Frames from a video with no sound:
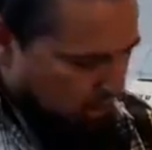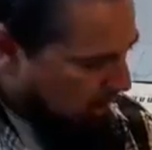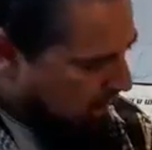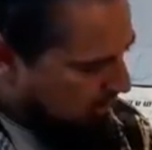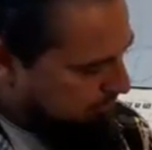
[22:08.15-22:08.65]

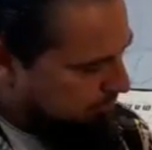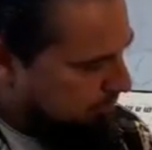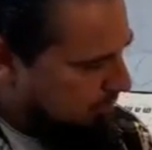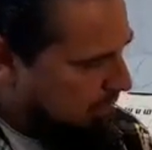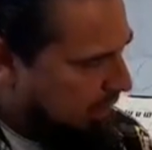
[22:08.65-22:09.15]

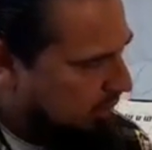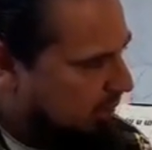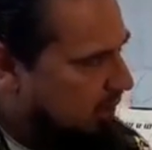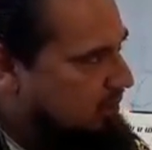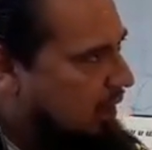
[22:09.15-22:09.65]
And I
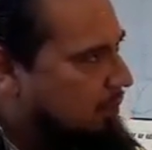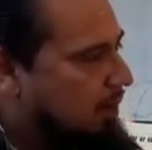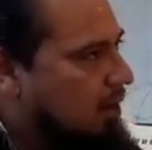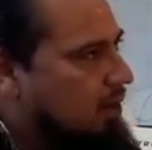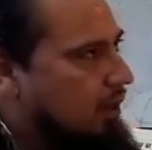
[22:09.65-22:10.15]
didn't talk
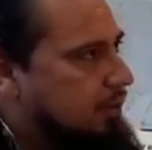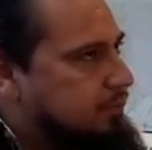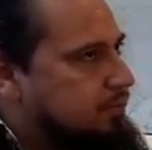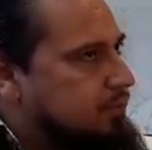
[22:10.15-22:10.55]
about